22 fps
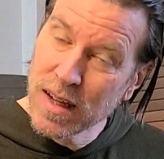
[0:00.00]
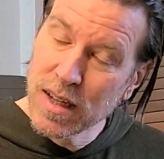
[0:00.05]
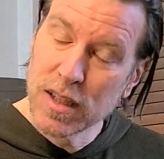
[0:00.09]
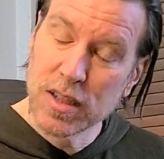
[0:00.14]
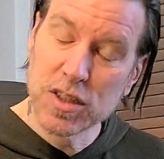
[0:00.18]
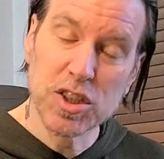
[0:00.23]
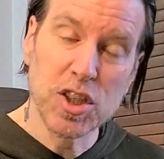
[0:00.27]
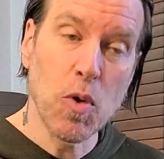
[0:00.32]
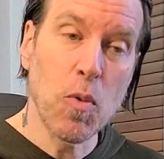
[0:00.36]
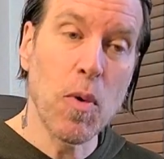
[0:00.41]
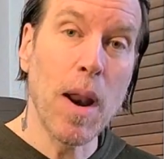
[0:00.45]

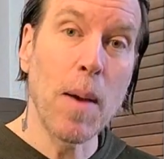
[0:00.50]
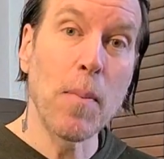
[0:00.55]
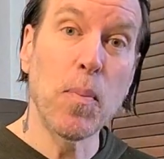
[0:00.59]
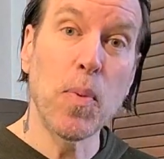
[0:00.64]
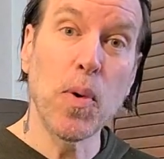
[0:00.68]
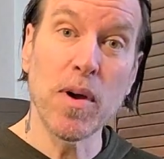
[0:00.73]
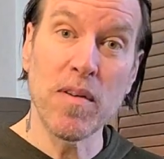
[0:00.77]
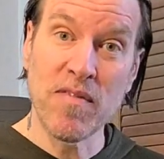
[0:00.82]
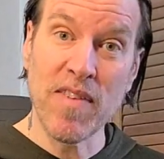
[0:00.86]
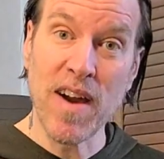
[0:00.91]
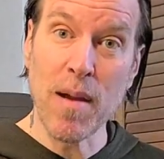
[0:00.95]
So when I
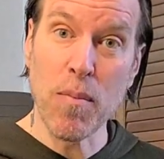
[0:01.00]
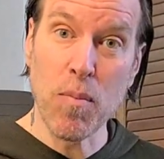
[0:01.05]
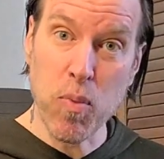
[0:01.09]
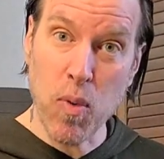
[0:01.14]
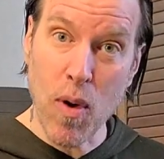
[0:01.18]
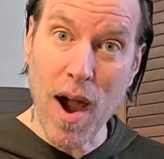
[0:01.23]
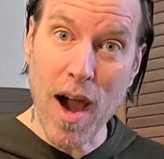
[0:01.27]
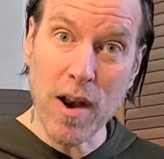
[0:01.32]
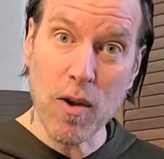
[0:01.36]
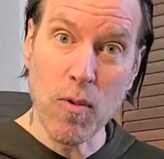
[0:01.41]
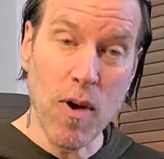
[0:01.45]
put
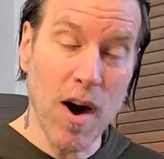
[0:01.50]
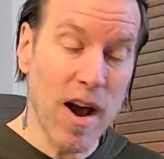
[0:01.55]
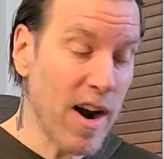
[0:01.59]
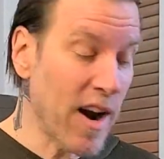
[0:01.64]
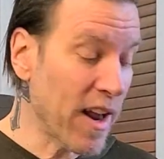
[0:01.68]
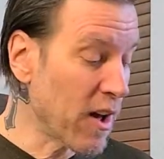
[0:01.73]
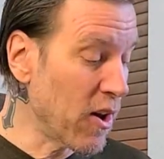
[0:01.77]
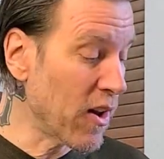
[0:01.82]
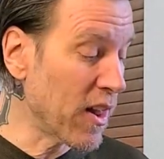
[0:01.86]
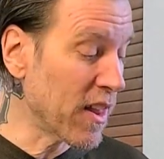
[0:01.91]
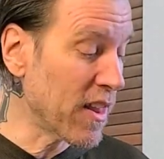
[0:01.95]
vibrato on it,
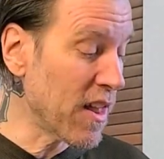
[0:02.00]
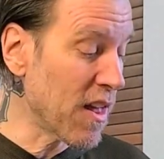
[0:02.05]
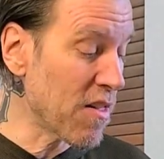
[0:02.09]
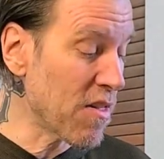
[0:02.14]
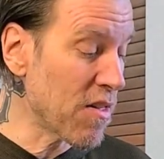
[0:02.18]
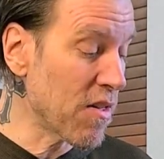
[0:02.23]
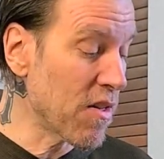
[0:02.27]
I go like this.